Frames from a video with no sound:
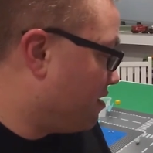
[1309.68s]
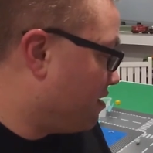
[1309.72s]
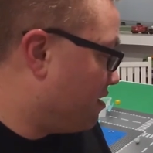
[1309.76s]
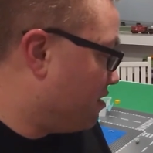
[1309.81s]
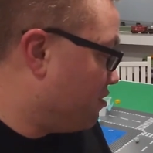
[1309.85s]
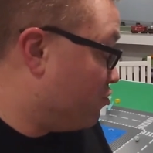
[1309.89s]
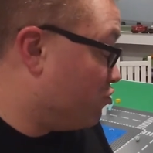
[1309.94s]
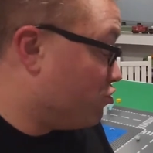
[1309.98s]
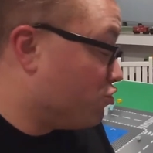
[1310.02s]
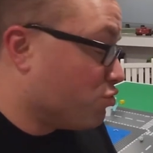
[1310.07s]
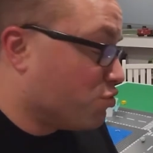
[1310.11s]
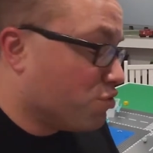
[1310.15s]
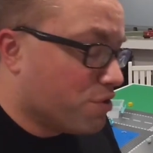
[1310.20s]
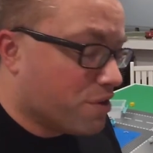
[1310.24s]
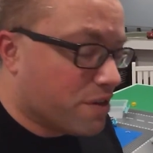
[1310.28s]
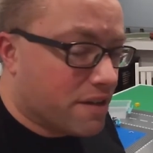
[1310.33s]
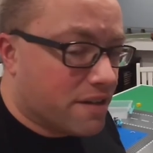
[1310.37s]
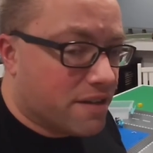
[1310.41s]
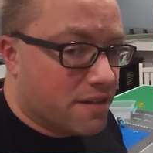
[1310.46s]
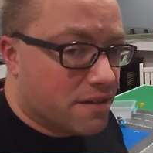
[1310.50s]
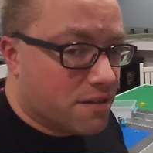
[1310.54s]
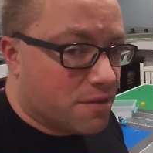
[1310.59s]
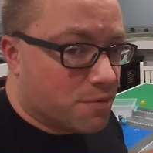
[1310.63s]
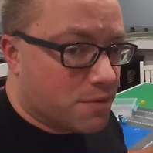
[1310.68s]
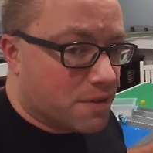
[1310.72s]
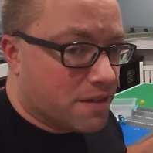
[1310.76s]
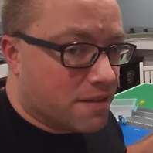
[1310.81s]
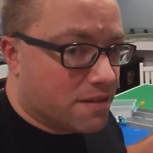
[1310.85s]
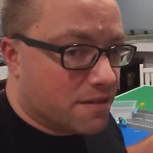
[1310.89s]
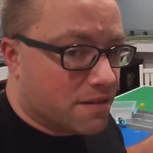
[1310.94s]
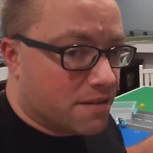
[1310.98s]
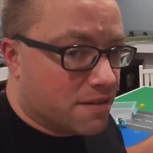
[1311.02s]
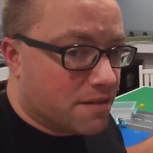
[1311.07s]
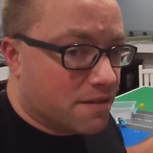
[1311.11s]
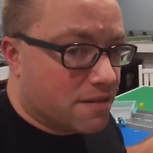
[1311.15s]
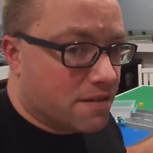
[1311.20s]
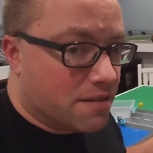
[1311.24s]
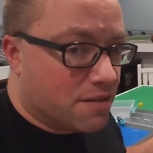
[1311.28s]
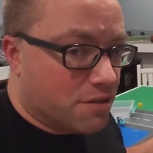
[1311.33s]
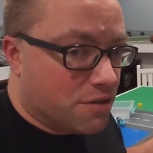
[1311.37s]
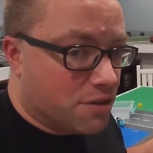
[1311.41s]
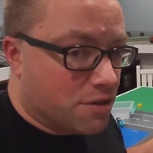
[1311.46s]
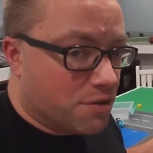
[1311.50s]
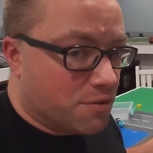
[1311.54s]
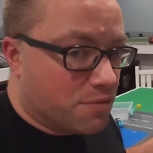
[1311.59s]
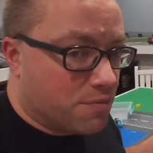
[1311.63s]
enjoy is when,
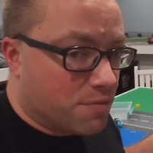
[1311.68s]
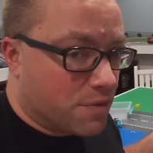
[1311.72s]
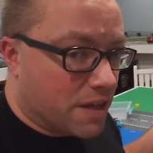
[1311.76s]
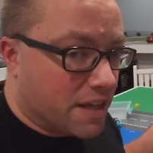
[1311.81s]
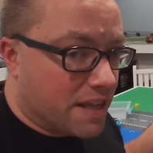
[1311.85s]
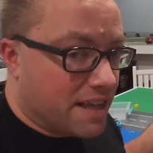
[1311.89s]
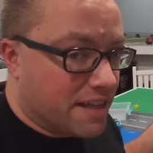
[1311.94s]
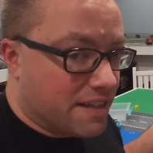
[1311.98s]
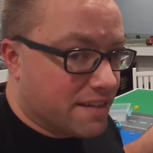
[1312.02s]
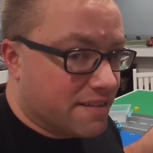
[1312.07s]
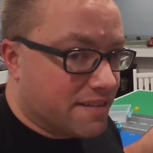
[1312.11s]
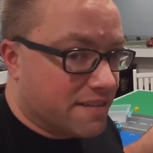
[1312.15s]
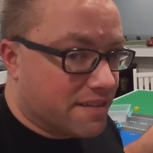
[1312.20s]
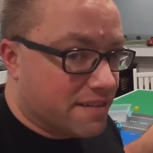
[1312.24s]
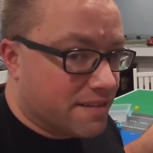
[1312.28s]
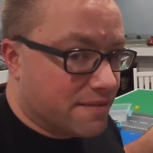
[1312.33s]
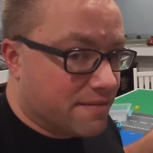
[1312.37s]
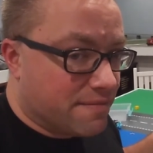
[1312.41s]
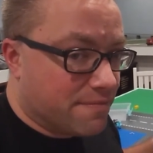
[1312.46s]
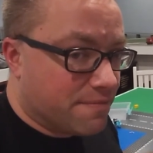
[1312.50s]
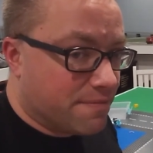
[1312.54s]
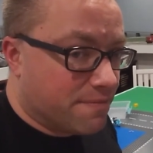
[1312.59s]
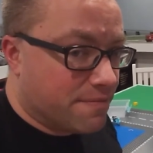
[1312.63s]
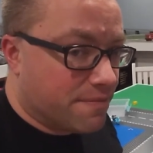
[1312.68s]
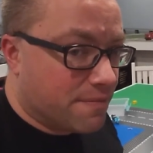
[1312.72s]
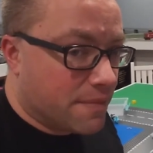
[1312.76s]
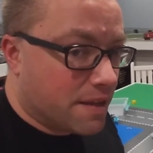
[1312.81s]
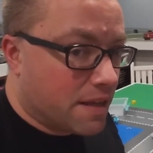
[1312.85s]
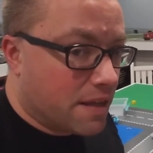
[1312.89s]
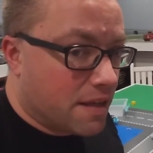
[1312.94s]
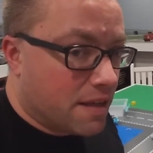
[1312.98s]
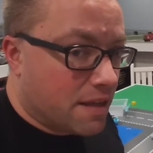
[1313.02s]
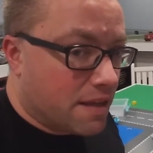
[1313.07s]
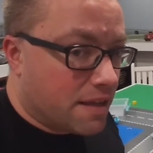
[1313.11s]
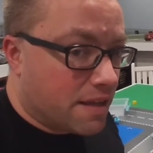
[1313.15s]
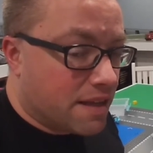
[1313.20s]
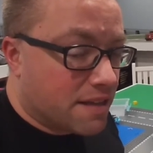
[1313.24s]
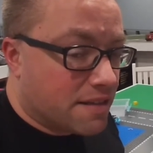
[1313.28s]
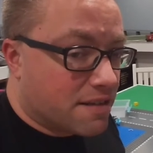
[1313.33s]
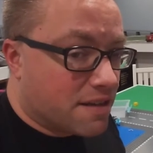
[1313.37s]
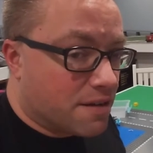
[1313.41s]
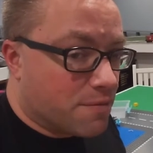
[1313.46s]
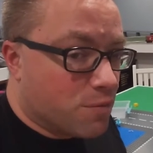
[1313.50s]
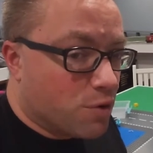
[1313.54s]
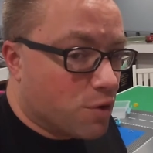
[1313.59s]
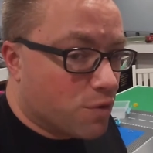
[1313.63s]
you know, a kids
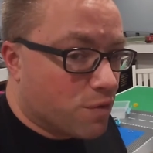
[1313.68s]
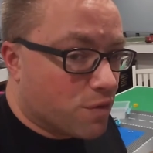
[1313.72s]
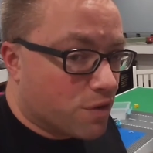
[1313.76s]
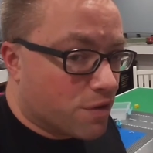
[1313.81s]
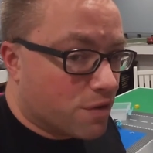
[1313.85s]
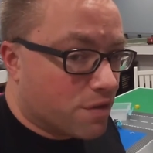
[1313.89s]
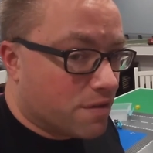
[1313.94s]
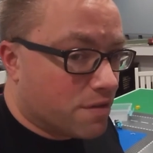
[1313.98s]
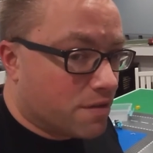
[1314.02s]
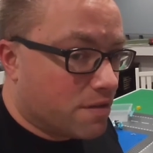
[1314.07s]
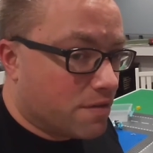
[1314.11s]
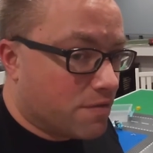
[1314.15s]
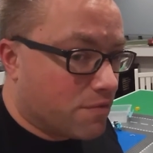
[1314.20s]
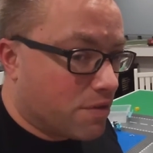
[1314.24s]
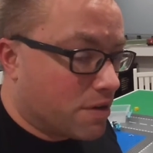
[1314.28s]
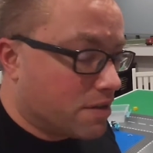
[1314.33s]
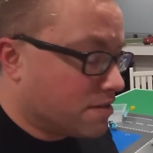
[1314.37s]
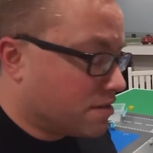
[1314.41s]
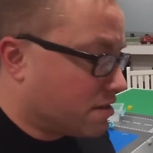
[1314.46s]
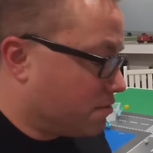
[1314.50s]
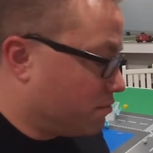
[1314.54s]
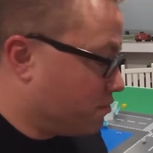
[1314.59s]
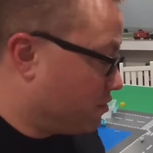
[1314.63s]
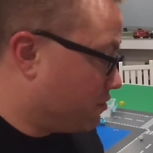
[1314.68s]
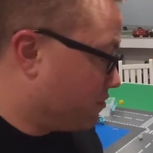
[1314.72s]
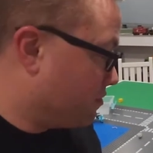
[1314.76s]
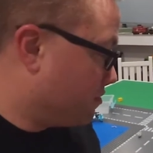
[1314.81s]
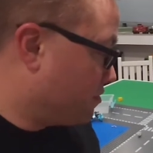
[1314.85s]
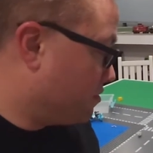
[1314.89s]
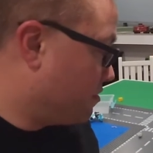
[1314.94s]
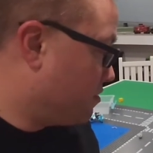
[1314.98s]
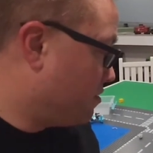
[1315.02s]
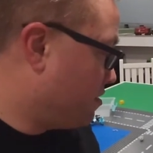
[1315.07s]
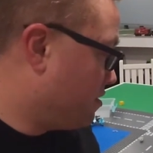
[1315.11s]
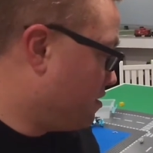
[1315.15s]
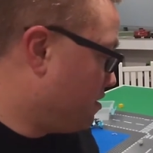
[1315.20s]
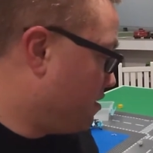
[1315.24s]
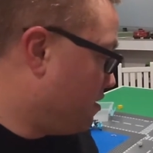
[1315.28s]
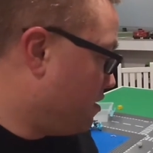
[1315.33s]
kids come over, friends come over,